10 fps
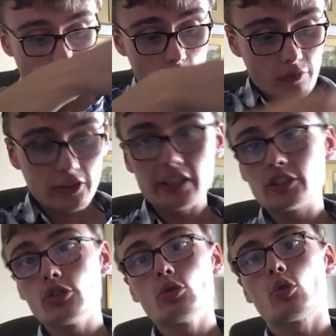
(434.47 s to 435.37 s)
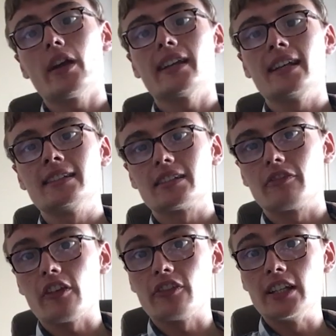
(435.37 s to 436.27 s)
So hopefully two quid into
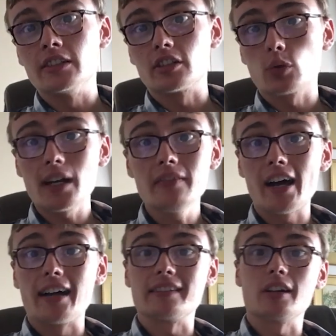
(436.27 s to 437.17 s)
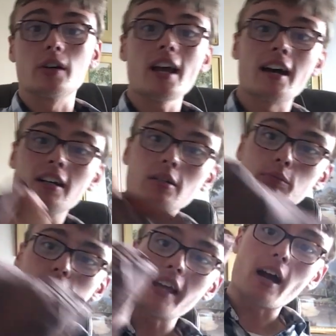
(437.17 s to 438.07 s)
15 to 20 there. So yeah, pretty